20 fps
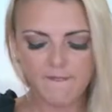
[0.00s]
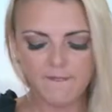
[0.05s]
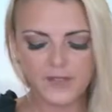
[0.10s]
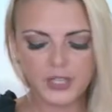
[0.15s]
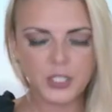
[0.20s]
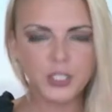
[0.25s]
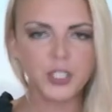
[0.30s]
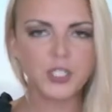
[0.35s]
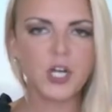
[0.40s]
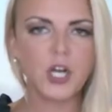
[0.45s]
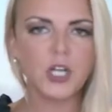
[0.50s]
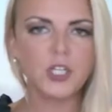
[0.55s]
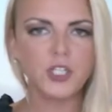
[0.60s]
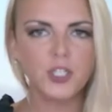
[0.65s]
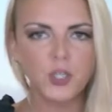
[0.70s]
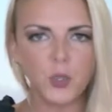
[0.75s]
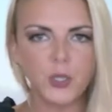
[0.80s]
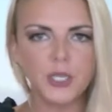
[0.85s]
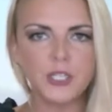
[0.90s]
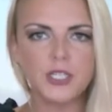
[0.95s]
fish
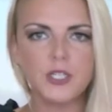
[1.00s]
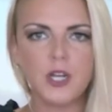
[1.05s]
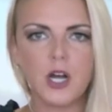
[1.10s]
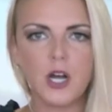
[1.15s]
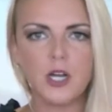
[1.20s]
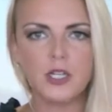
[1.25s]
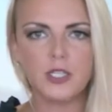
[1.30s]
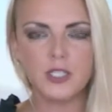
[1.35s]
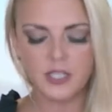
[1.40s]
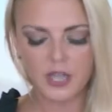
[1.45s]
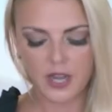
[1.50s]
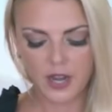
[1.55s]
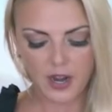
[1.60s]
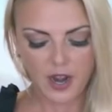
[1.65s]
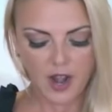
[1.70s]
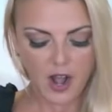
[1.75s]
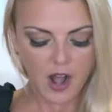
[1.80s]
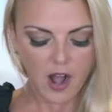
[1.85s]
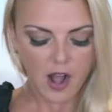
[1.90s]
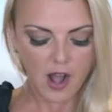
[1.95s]
sauce, soy sauce,
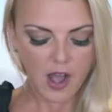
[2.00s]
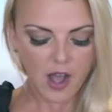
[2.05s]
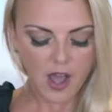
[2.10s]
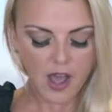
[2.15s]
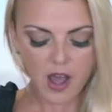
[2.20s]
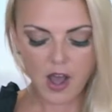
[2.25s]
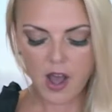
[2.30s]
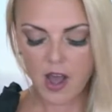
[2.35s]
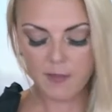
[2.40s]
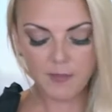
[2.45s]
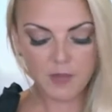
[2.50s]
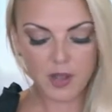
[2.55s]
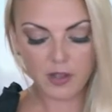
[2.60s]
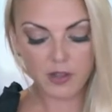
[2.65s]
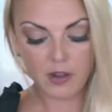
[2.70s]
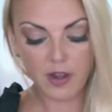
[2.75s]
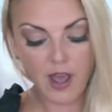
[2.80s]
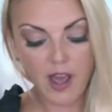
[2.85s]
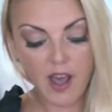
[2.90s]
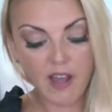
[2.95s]
I'm not
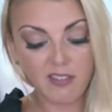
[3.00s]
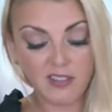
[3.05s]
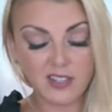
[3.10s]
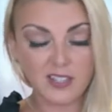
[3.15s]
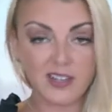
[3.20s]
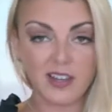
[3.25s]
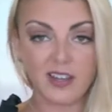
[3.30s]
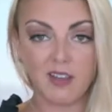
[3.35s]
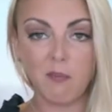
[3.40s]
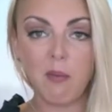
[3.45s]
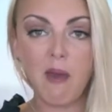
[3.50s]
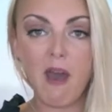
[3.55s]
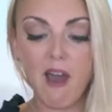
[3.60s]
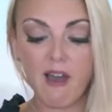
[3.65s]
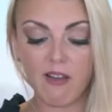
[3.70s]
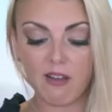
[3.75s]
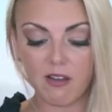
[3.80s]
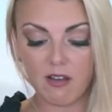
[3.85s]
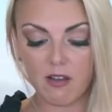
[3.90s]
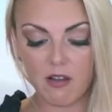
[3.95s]
gonna add the second
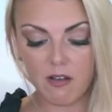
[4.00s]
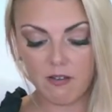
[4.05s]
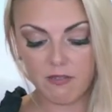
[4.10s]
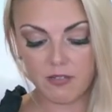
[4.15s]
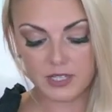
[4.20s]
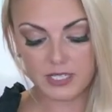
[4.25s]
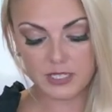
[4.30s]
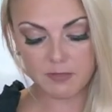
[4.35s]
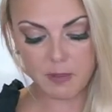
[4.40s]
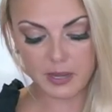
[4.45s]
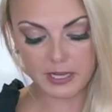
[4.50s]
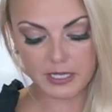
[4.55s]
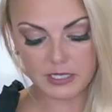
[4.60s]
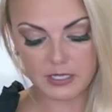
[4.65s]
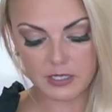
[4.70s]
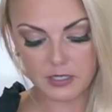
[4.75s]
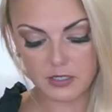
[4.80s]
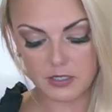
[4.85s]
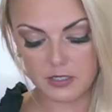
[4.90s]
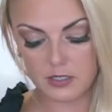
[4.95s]
pack of the
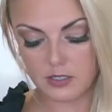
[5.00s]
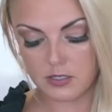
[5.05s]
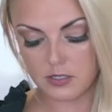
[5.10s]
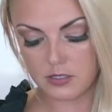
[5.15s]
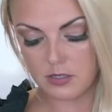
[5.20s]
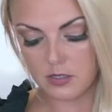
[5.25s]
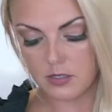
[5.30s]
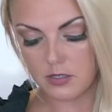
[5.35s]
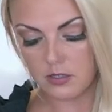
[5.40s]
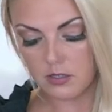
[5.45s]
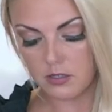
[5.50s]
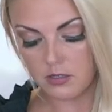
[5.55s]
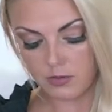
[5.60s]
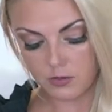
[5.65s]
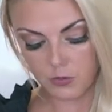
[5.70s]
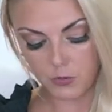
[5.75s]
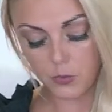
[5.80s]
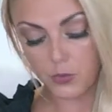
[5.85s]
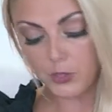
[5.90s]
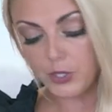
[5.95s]
spices.
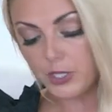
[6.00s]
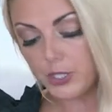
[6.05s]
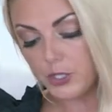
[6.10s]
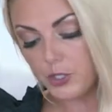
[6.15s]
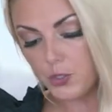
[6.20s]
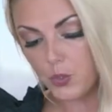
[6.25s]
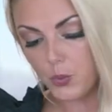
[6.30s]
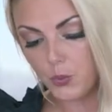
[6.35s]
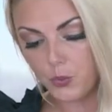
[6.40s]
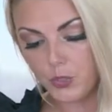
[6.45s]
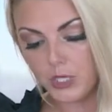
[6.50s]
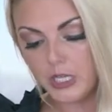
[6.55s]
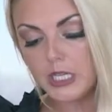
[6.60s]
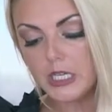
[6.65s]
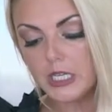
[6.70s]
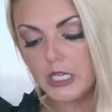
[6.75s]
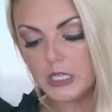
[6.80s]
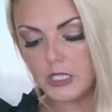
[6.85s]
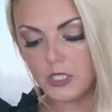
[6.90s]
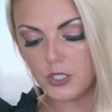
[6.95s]
You really don't need
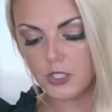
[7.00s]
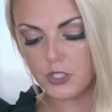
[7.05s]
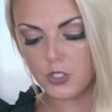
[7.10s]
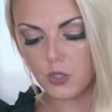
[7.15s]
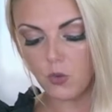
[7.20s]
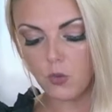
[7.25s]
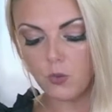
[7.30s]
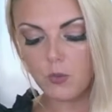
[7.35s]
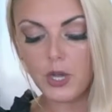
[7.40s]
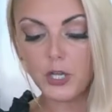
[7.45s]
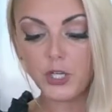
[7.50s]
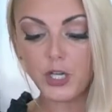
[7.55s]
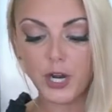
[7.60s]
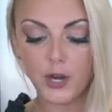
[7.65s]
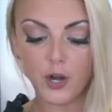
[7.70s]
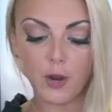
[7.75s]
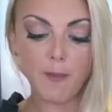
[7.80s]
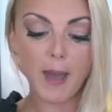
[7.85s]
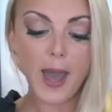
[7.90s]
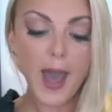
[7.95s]
it. There's so much
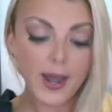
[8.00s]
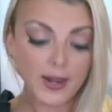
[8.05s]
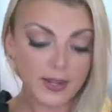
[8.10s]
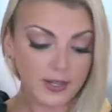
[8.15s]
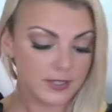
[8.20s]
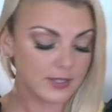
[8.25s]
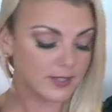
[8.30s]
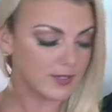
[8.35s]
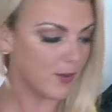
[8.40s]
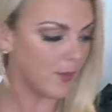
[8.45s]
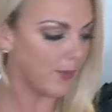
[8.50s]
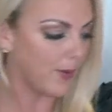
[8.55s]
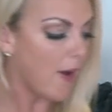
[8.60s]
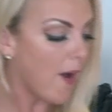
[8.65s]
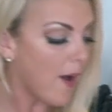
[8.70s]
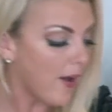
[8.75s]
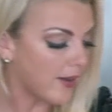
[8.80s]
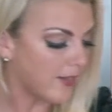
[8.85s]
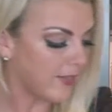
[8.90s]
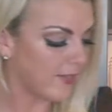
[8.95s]
aromatics going
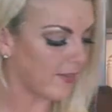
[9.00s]
on in